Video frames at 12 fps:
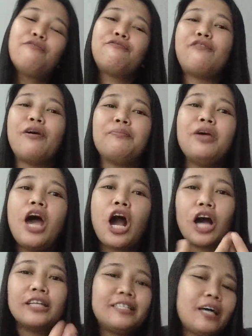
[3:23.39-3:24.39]
from
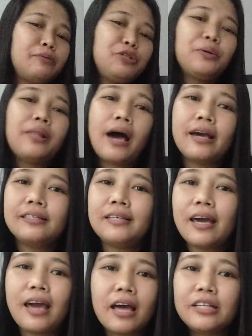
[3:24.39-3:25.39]

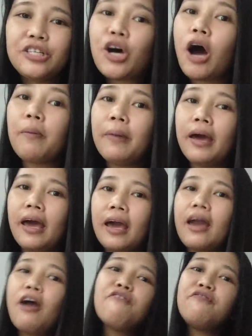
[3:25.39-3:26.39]
conceptualizing a topic,
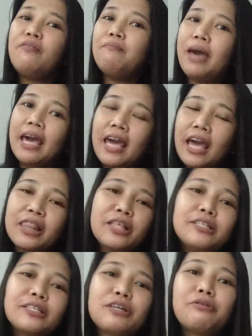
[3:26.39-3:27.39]
from making the
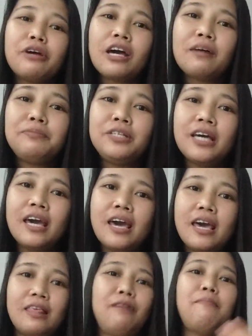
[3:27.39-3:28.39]
script
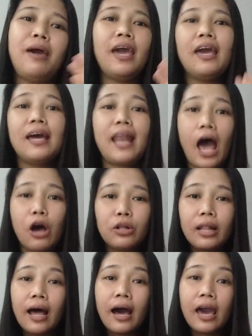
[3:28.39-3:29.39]
and making an
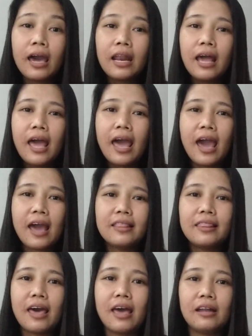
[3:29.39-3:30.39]
outline,
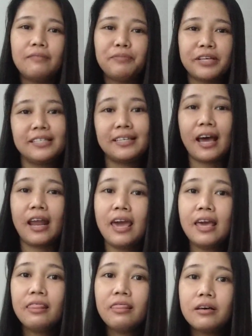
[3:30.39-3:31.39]
and then
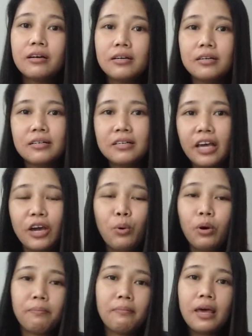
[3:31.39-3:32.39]
setting the
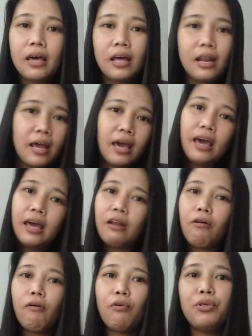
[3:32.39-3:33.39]
equipment and
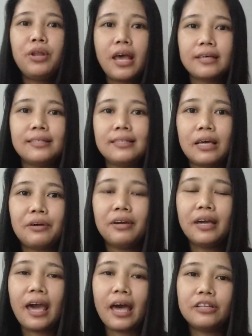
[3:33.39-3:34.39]
all the necessary
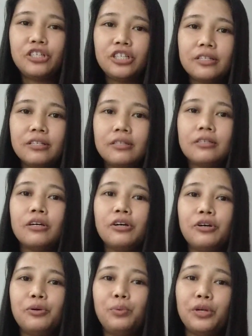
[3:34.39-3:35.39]
gadgets,
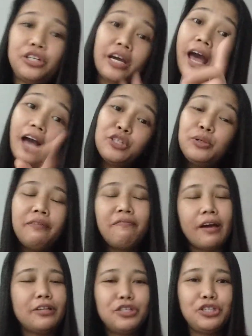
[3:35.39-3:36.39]
which I actually
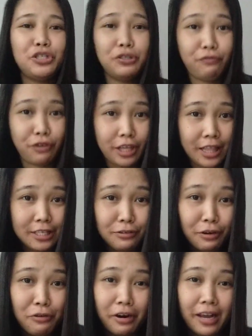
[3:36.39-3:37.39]
failed to do for this
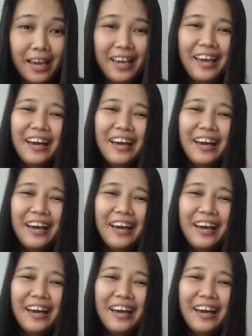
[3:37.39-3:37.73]
recording.